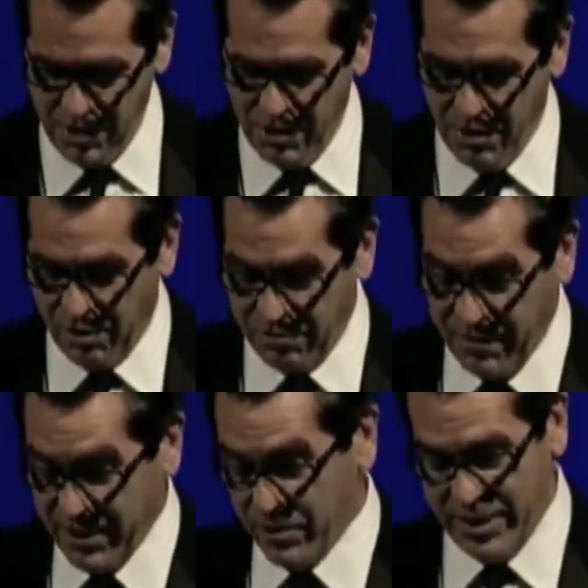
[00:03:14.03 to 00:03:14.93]
or find
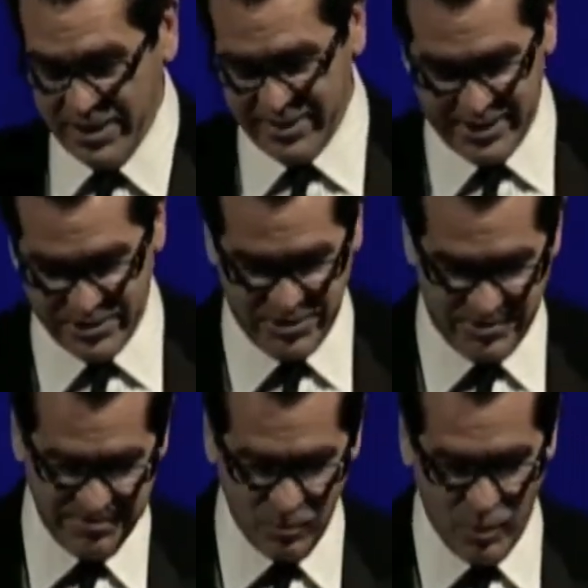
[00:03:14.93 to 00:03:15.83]
a way to test
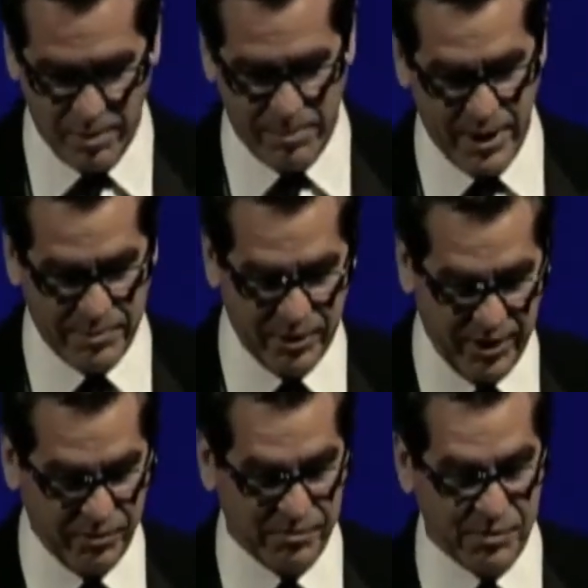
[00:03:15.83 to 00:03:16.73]
water potability with
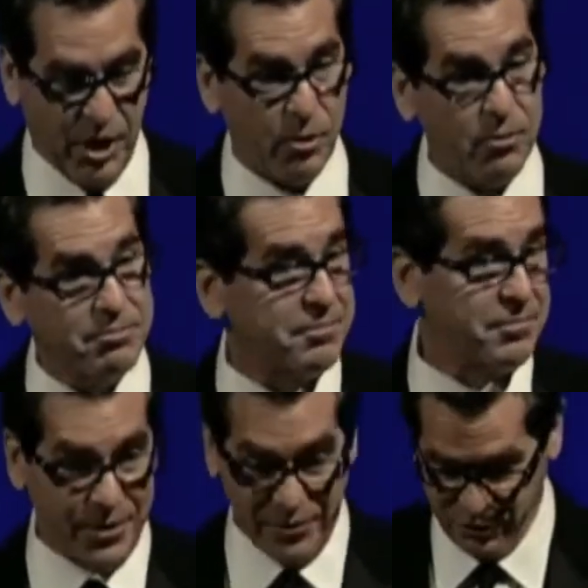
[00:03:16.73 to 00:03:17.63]
a phone.
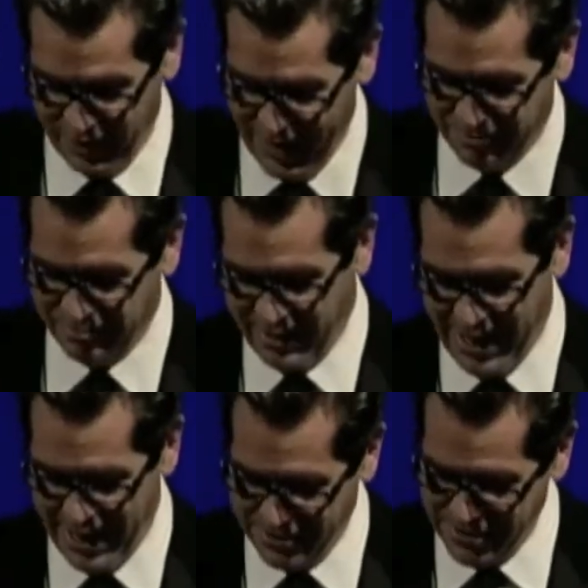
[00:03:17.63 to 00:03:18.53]
There is an app for
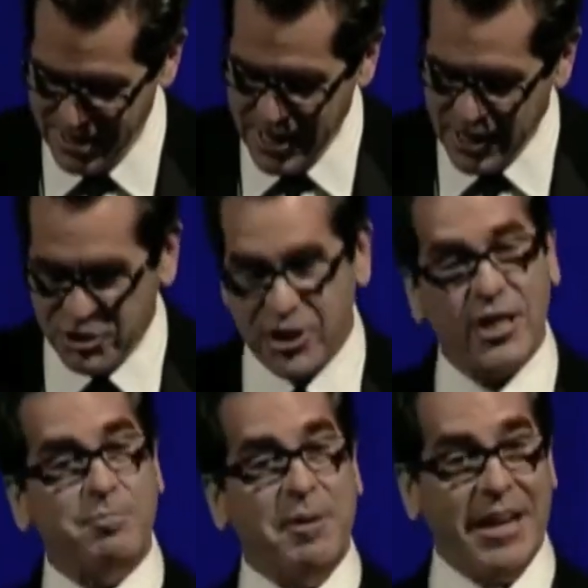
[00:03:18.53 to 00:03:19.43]
that. Just
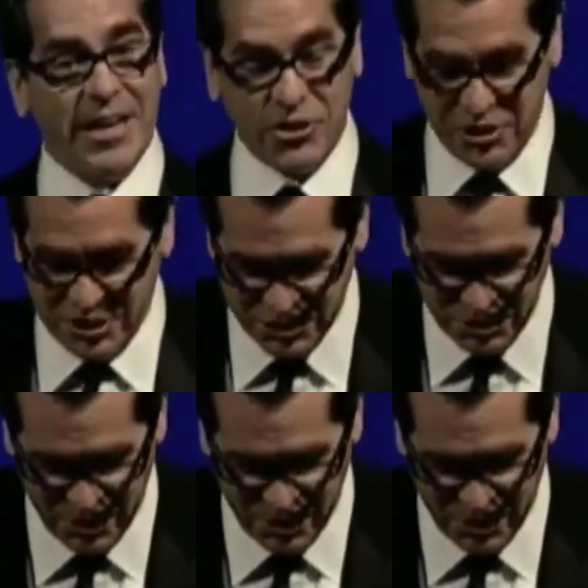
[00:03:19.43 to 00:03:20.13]
because you can do all